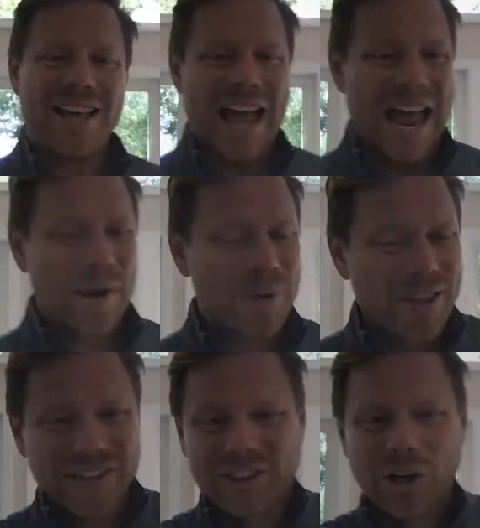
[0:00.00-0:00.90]
Hey,
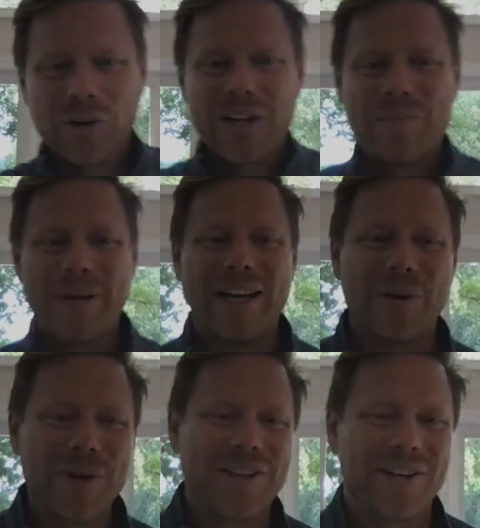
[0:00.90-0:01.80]
brother, so good to be
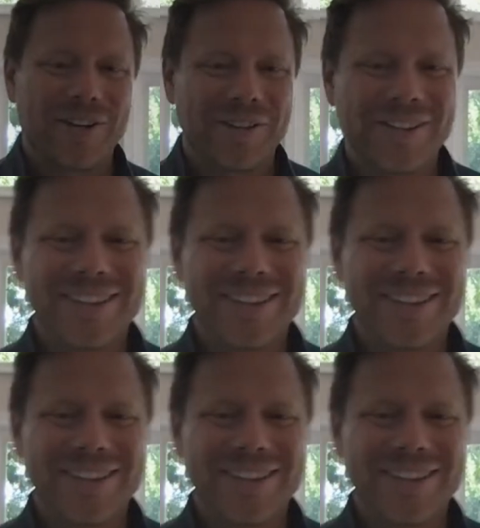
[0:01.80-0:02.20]
here with you.